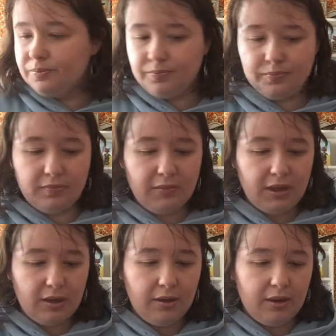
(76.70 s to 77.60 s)

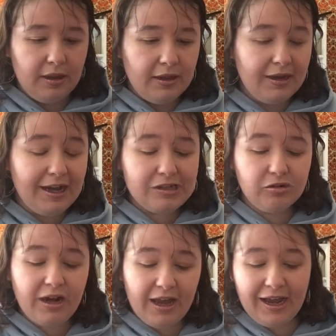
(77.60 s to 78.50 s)
The next
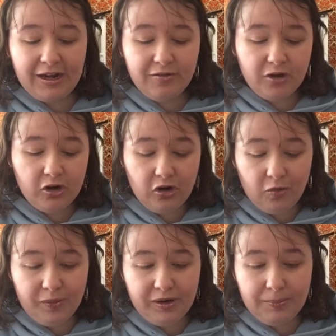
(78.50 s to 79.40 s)
one I kind of already
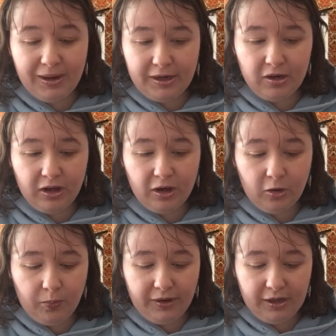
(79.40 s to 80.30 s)
opened, but I didn't like
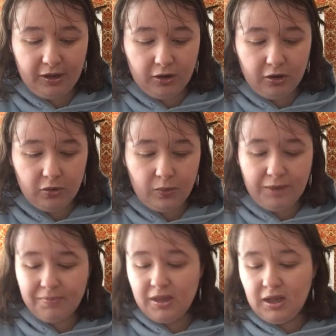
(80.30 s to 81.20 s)
open it like all the
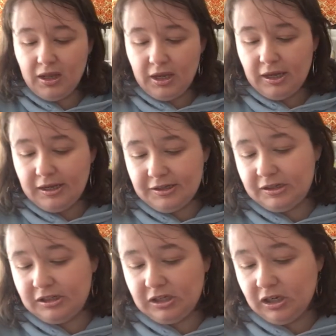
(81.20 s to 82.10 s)
way.
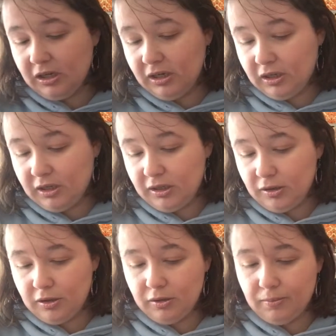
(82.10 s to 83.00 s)
It's the
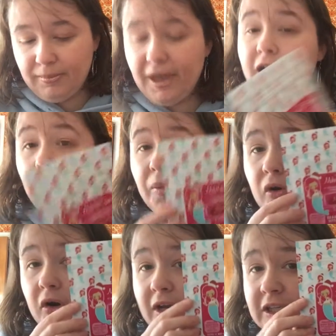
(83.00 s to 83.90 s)
makeup
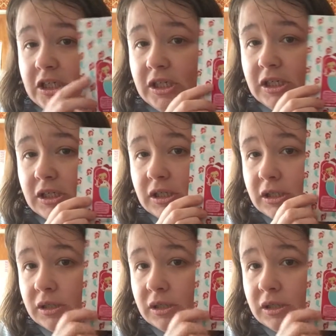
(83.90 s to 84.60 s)
eraser.